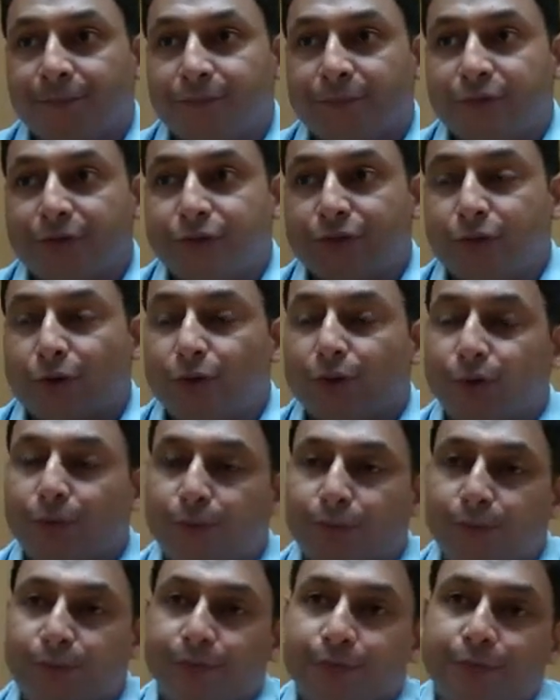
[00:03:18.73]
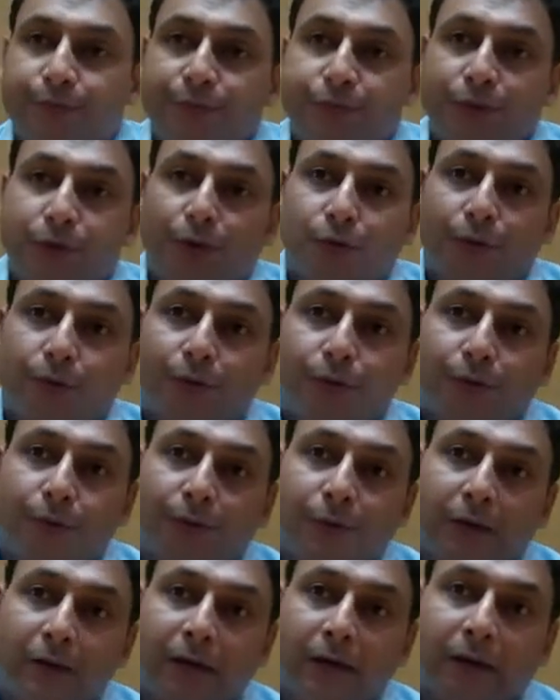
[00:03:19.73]
So
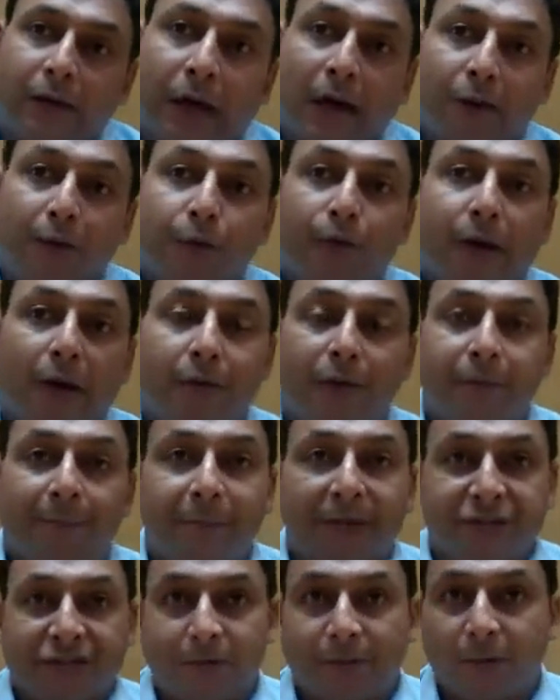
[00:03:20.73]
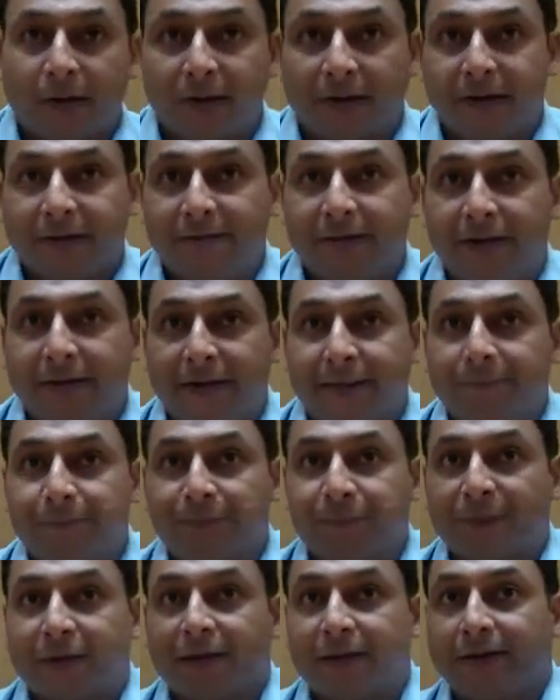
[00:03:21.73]
how do we measure productivity?
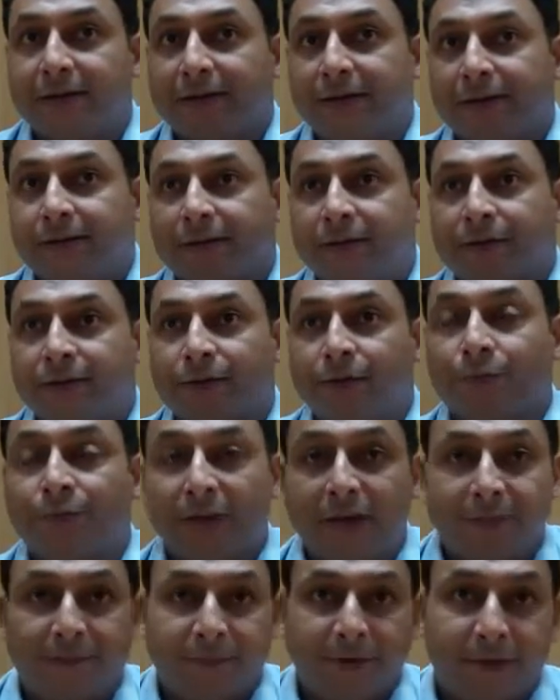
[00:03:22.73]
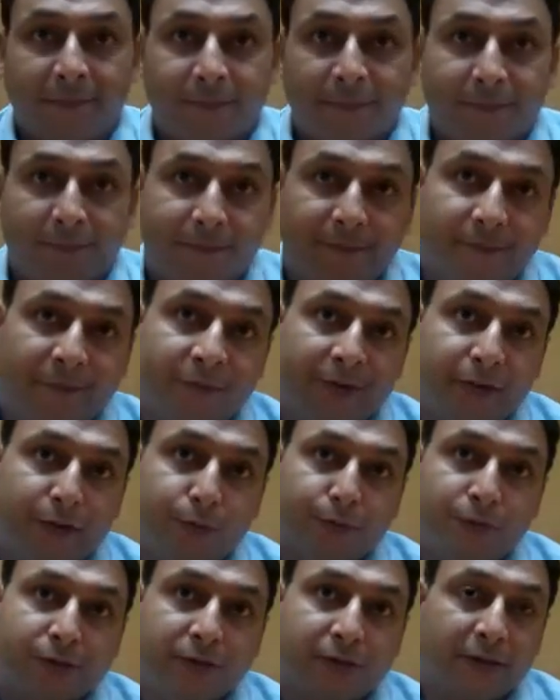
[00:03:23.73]
So we
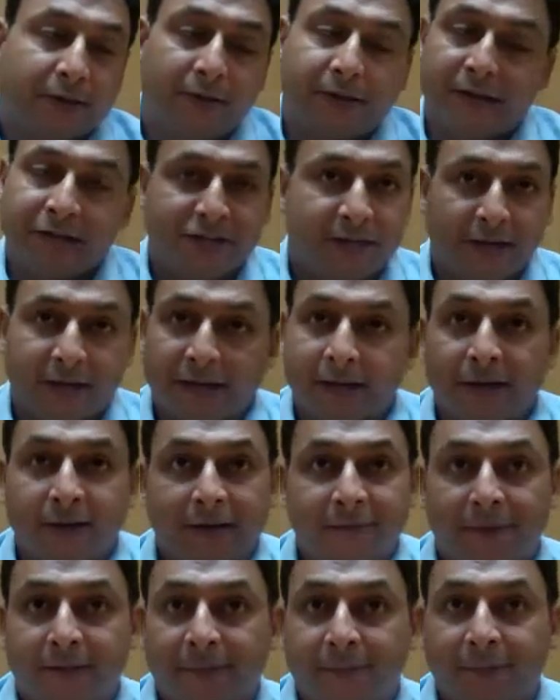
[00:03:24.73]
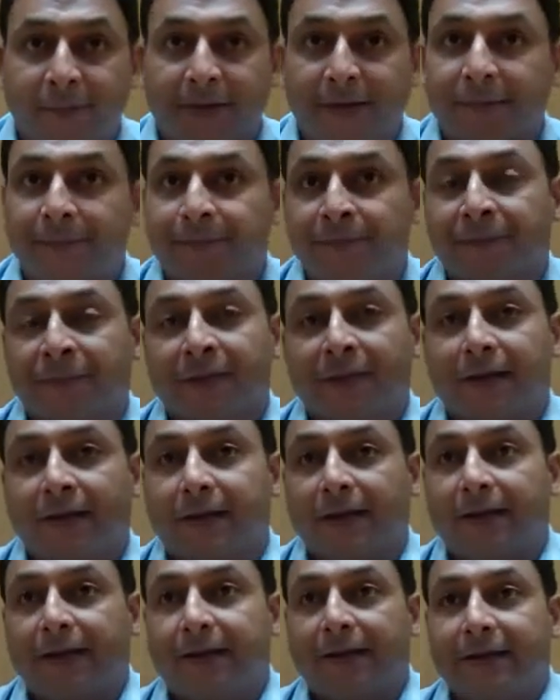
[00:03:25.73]
use agile development,
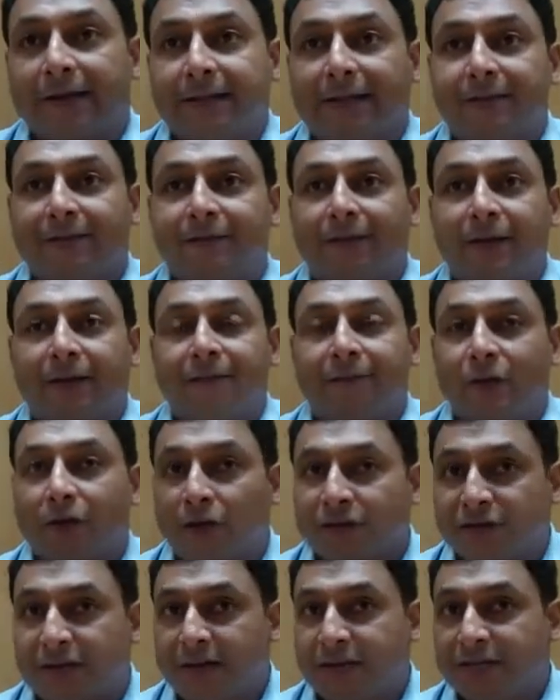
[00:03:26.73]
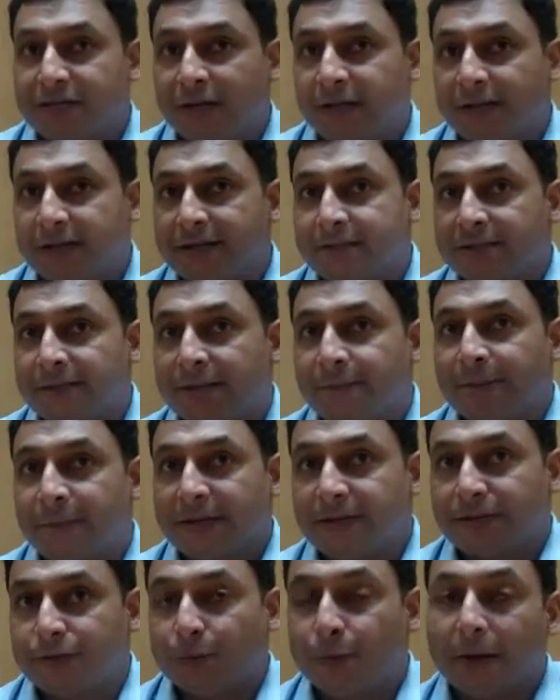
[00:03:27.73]
and I think the velocity chart is the
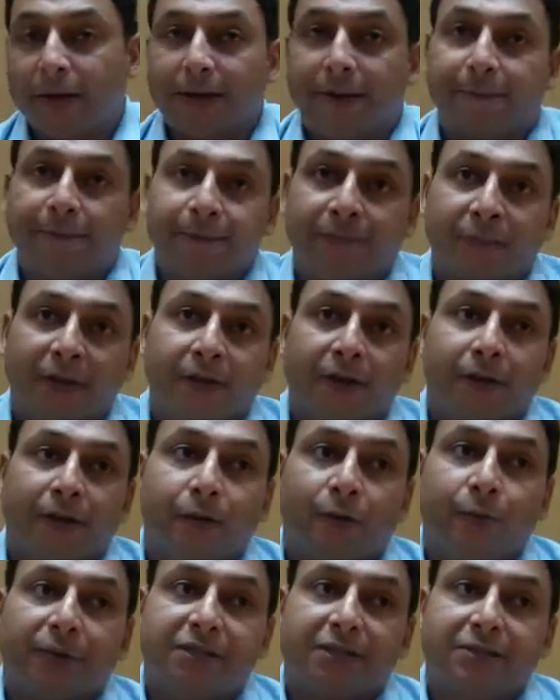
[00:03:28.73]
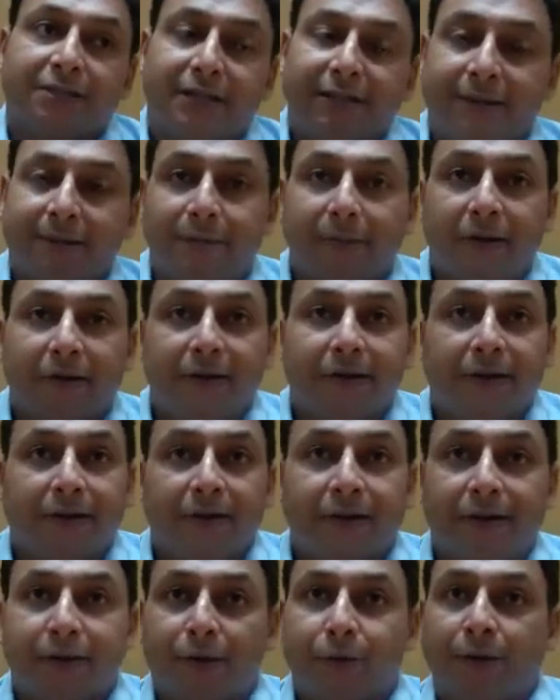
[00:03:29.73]
best way, which is nothing but
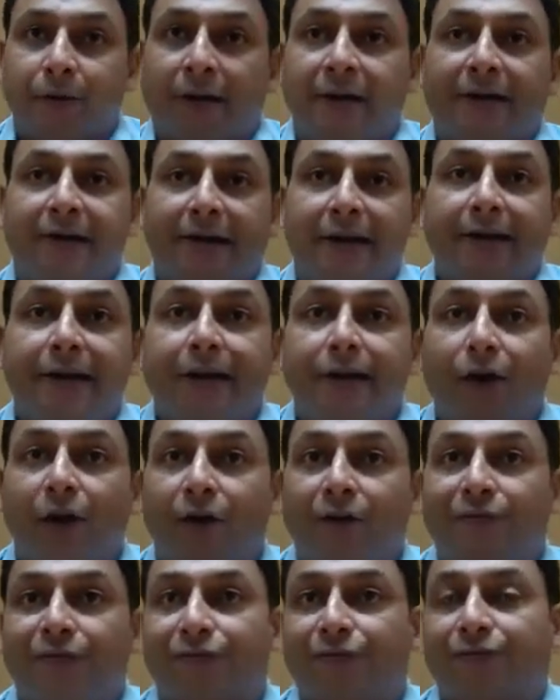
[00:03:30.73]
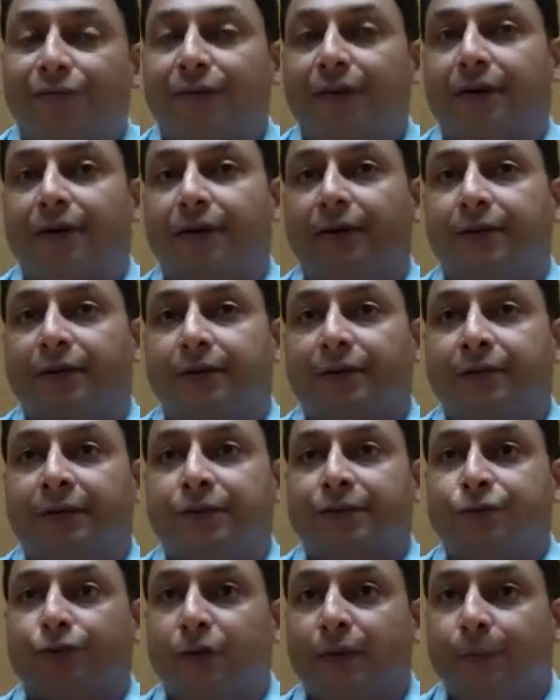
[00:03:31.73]
a trend of the
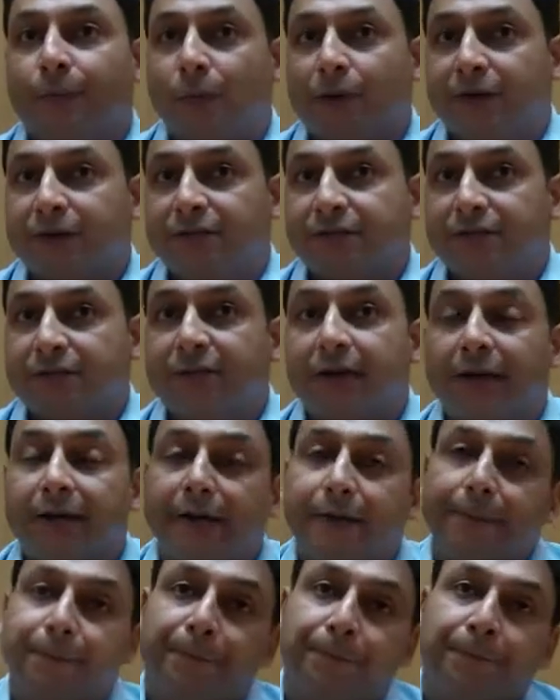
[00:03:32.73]
story points done